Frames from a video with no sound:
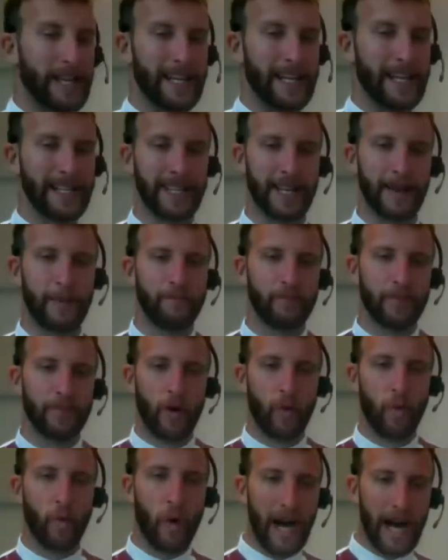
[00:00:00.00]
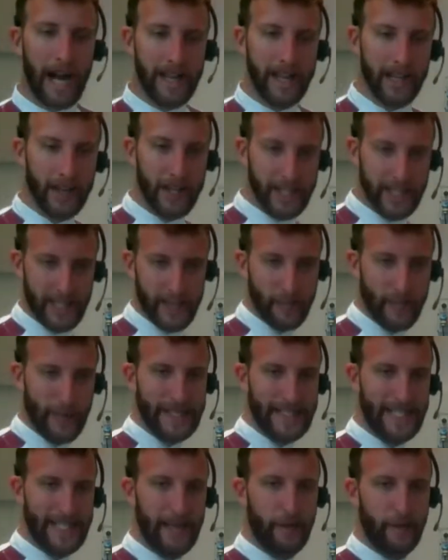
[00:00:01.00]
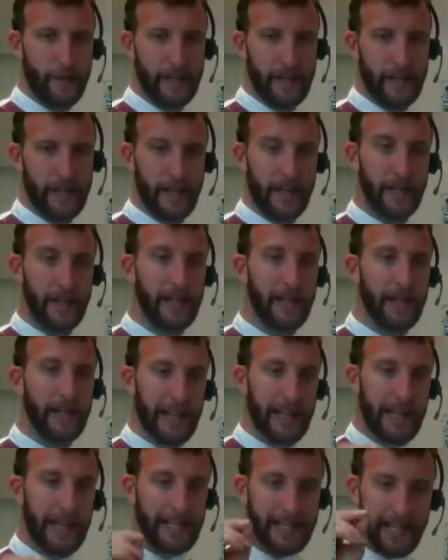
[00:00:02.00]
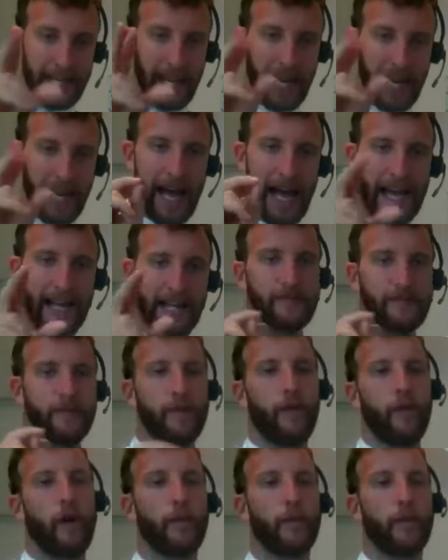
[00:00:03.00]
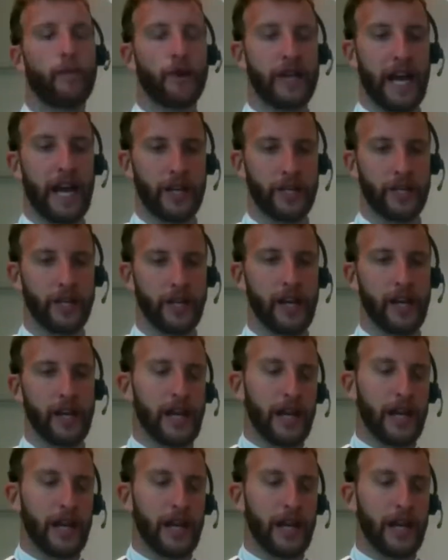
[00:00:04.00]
one is why there is a specific, let's say, light for production.